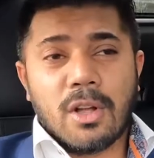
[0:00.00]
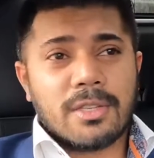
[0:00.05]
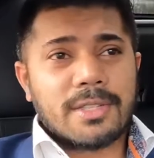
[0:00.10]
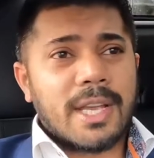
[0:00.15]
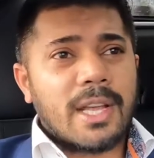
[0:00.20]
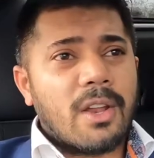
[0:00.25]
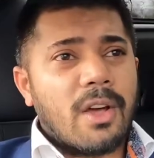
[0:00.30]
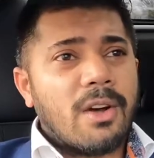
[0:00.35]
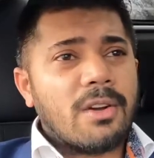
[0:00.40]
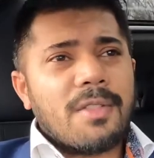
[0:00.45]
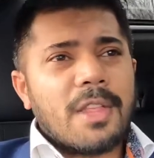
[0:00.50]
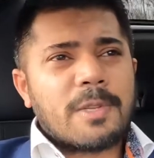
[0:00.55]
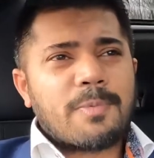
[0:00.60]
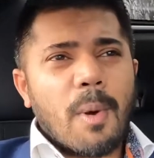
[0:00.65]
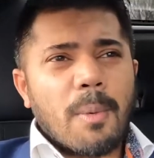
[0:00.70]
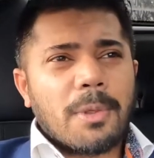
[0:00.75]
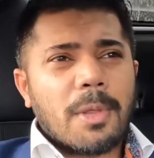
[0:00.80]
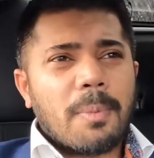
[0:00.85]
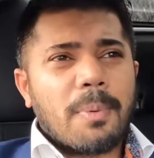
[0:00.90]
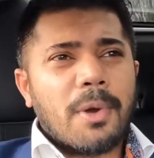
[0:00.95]
day long. There's
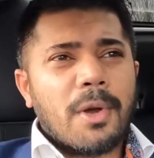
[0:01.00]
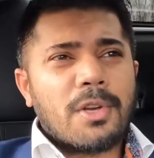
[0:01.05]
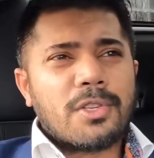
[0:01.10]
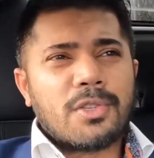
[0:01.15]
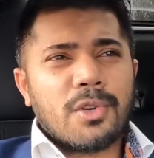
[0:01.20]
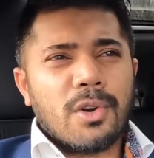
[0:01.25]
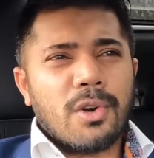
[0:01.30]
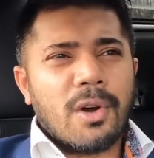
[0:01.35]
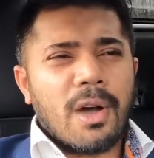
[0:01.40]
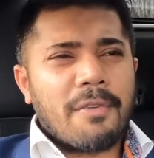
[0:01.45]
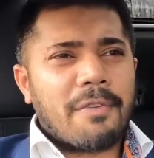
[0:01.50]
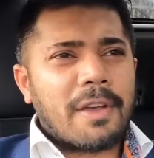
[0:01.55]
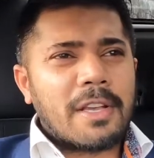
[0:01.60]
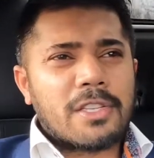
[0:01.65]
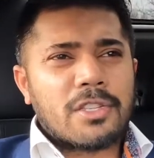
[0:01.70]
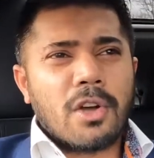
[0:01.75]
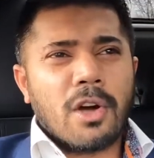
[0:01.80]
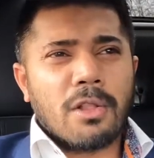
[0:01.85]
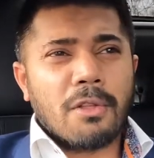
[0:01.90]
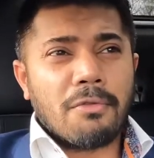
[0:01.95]
probably the Peugeot, I think it's
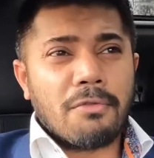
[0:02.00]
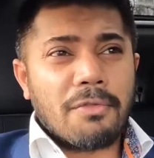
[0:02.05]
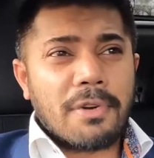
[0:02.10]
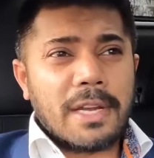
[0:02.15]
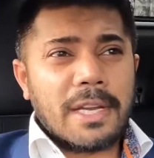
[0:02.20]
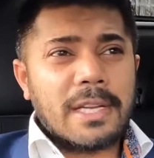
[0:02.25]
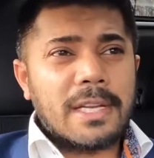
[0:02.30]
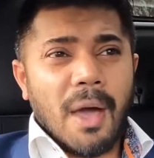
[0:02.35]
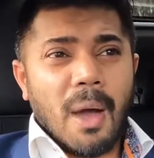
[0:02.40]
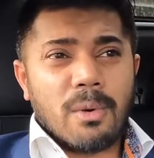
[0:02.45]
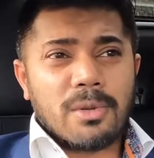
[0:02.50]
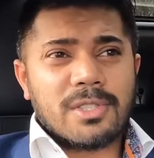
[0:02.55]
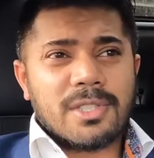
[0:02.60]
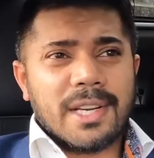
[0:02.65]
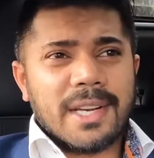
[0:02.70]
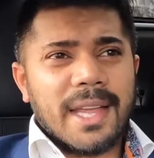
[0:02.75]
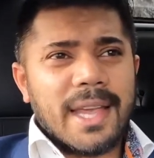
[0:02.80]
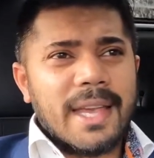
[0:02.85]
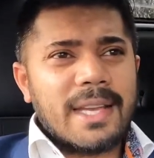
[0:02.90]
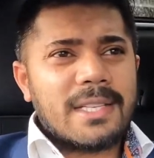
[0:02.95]
called the
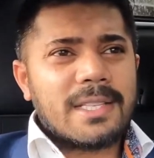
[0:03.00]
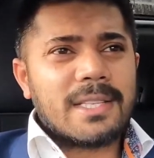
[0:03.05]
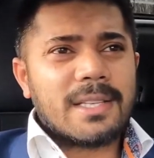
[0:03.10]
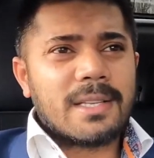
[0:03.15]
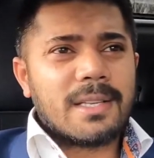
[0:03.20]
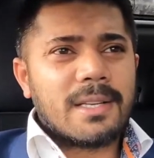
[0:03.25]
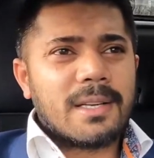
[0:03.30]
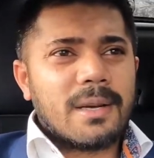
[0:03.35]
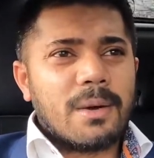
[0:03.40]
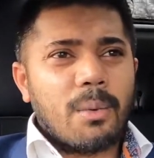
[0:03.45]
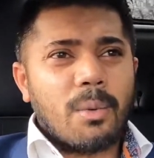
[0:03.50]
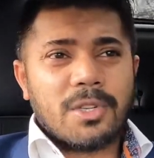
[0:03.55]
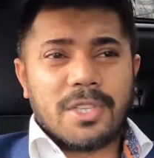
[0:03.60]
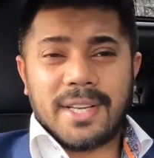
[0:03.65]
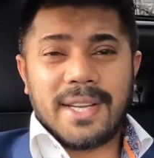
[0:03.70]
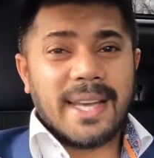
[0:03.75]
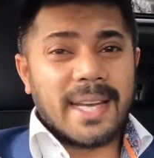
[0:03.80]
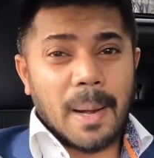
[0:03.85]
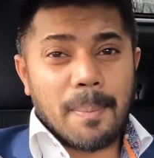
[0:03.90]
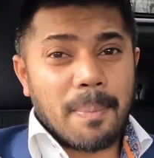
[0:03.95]
3008, which
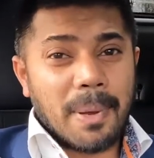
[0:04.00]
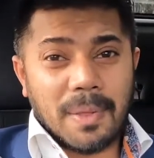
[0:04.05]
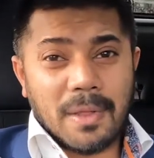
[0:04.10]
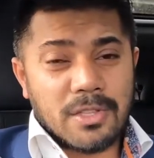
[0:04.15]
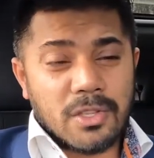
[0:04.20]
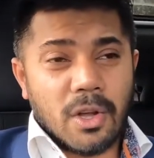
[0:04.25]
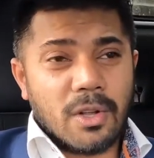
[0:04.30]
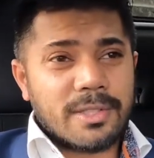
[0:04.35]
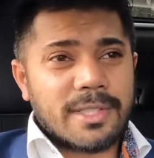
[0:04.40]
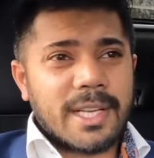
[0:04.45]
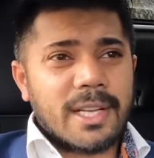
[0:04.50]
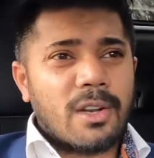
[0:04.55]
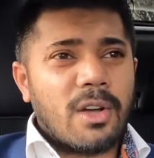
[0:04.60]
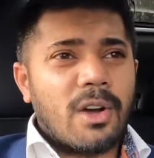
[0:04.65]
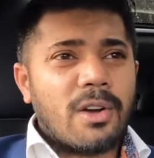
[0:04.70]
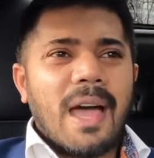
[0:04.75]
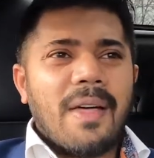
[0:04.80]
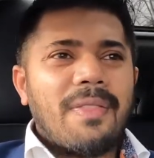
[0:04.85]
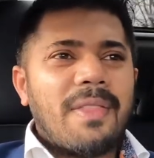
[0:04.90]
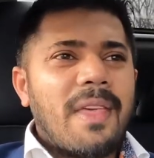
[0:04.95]
again, I'd pick this all day
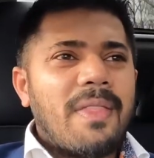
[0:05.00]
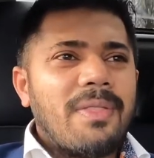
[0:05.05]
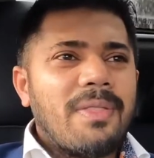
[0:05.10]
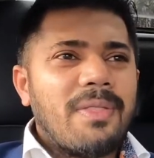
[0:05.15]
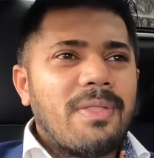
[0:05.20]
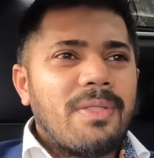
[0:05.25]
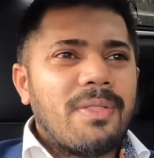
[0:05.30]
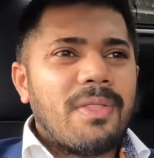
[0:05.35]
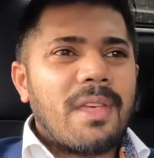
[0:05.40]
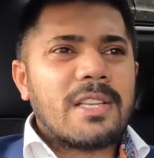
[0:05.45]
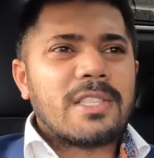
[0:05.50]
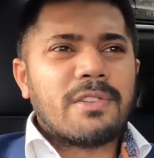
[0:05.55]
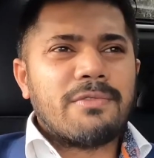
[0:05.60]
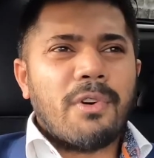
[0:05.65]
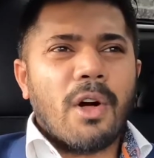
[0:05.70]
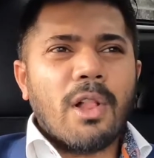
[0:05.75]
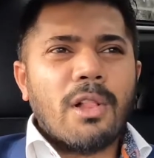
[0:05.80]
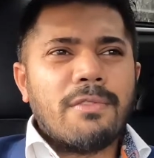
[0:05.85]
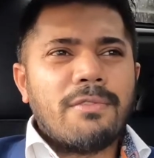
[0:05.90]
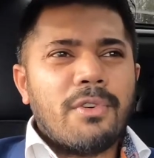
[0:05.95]
long. And then there's a
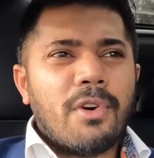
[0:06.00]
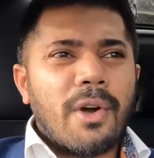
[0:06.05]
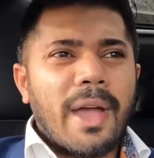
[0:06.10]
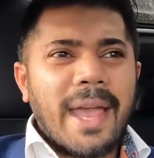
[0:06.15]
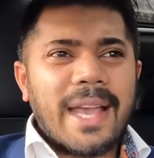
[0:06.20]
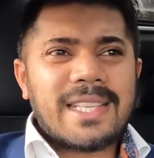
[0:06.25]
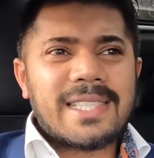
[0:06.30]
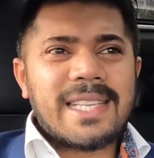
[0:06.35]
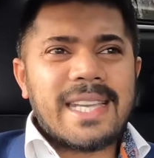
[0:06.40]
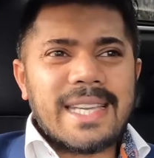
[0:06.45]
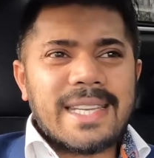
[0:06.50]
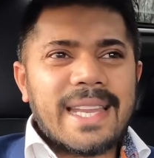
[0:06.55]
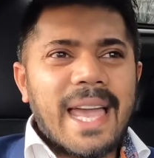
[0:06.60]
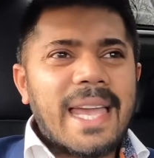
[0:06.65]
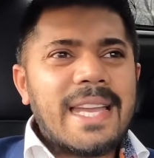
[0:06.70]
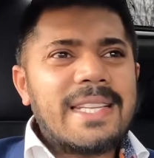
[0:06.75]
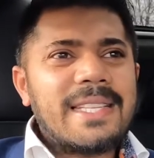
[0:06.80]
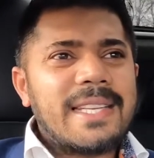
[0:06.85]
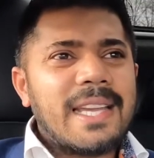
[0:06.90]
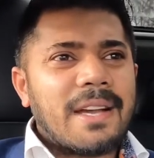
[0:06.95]
Volvo
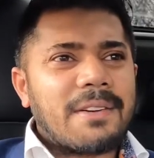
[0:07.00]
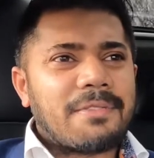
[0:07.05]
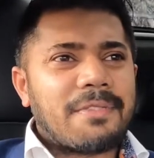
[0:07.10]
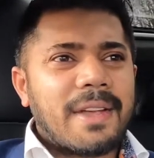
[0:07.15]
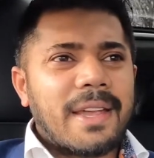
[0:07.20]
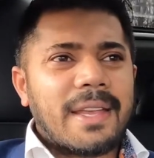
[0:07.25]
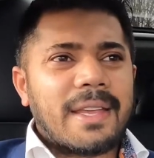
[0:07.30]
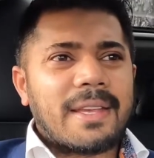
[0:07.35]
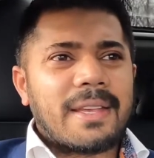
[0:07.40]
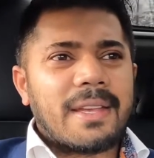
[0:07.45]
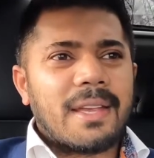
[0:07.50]
XC90, I think.